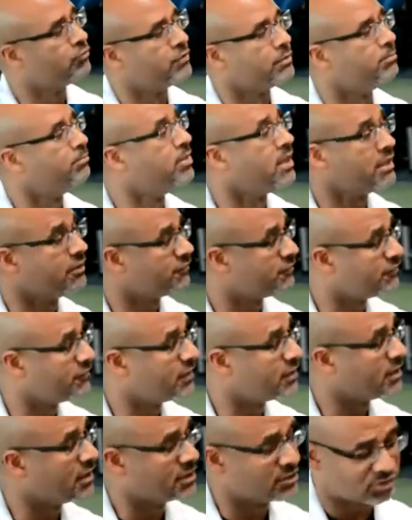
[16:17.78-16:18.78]
proven
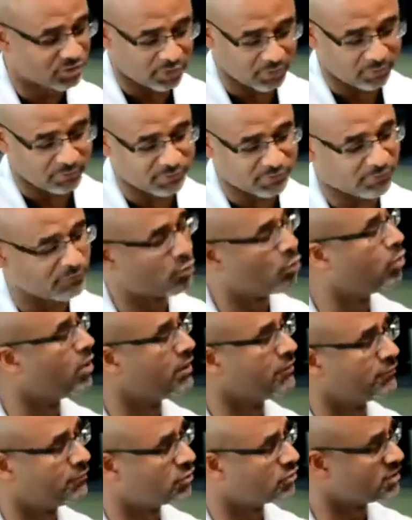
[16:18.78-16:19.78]
benefit in terms of
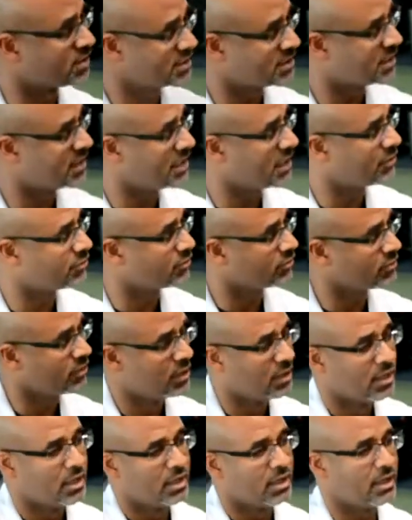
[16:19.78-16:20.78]
one versus the
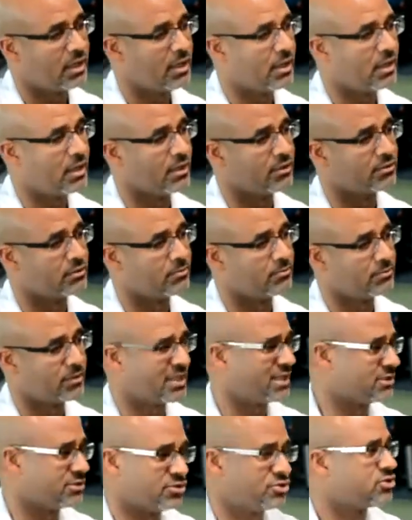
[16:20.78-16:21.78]
other,
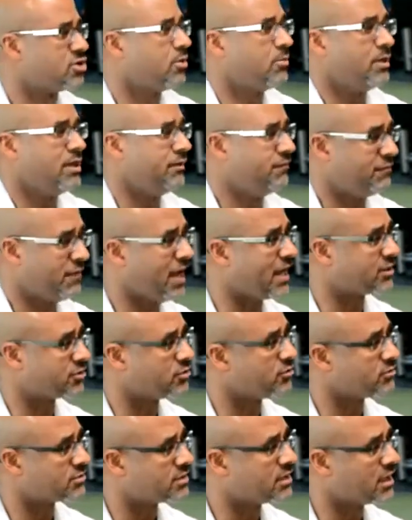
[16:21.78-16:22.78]
because there's so many
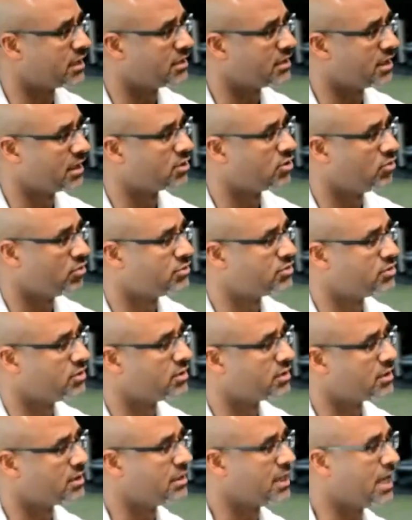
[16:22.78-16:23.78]
factors that go
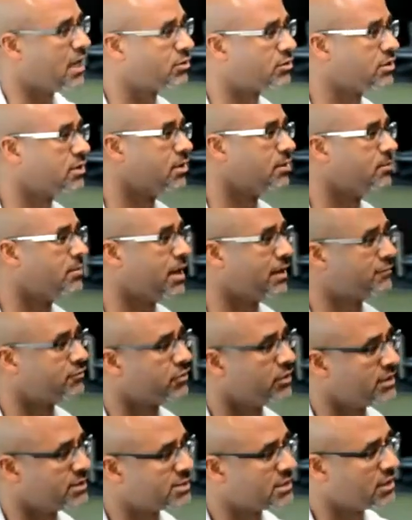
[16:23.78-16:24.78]
into a good outcome
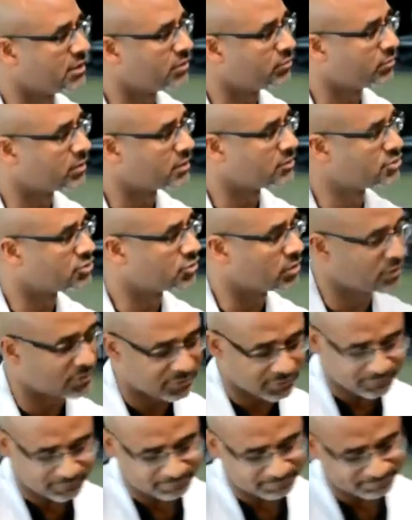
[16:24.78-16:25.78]
after ACL
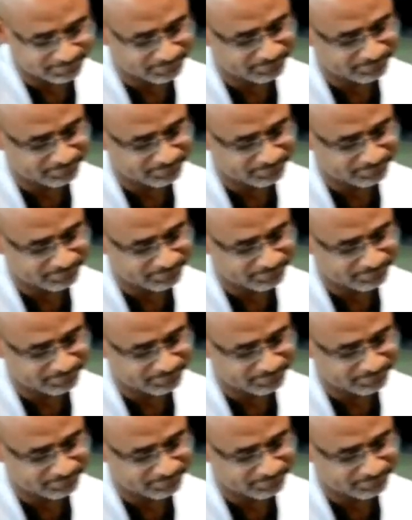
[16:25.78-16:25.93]
reconstruction.